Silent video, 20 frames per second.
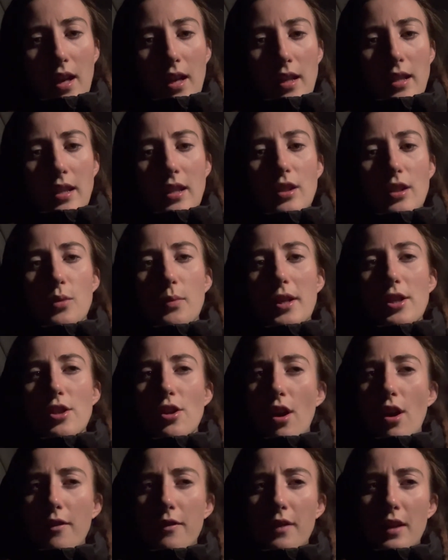I think, switch
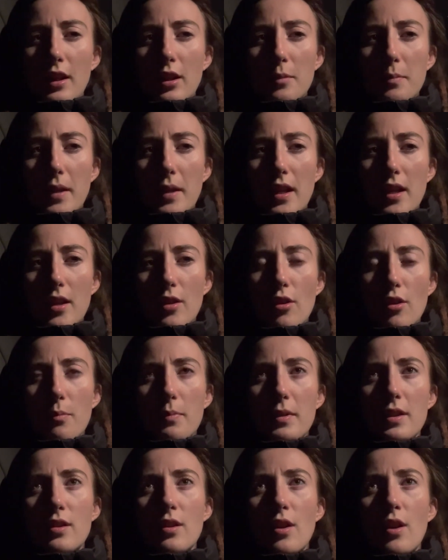off a little bit and not
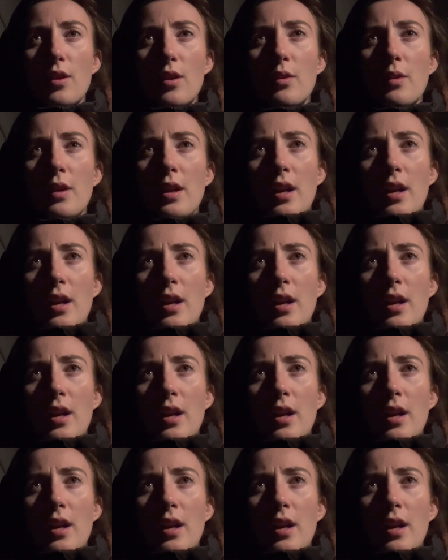be so